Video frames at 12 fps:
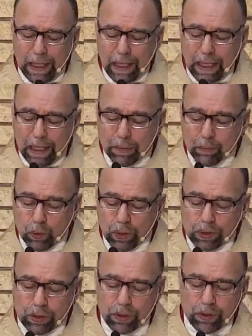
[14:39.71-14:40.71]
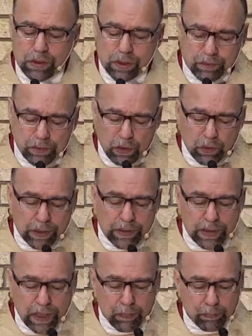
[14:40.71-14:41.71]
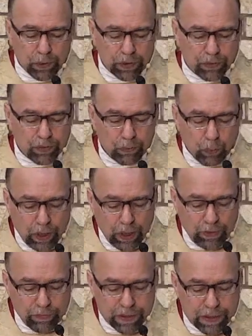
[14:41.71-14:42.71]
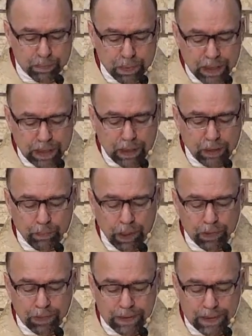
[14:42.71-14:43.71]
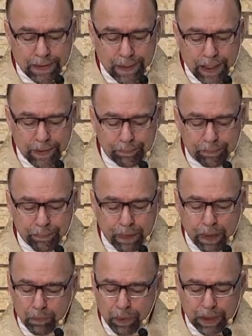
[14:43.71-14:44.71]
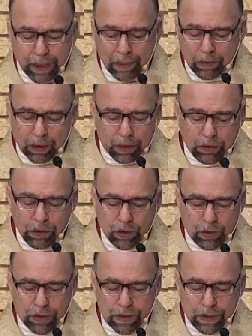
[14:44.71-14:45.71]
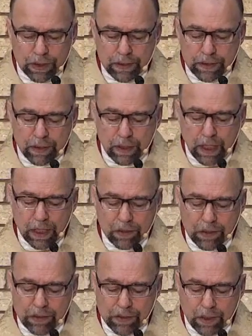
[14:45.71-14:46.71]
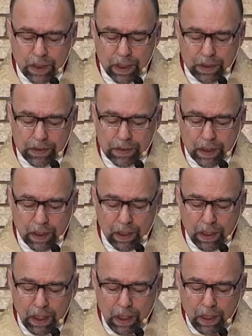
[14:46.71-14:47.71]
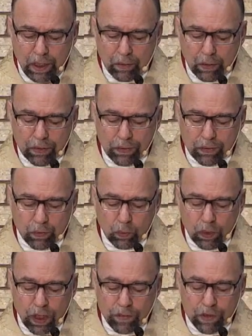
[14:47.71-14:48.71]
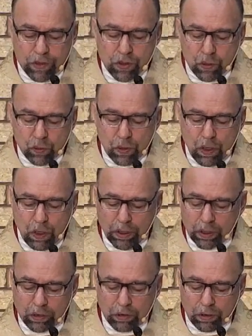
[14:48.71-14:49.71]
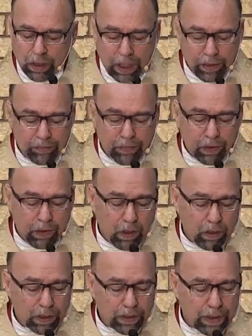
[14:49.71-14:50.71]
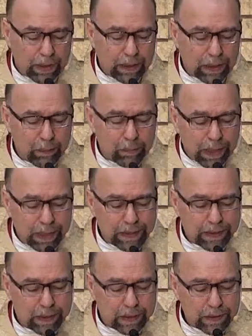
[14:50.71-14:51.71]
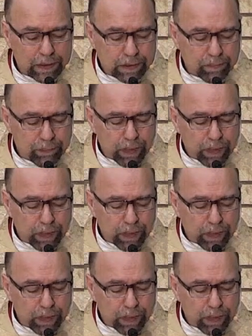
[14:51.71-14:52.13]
And I'm going to use a few examples from what I've been speaking about today. But again, you can use this exercise with whatever's going on in your life on a daily basis.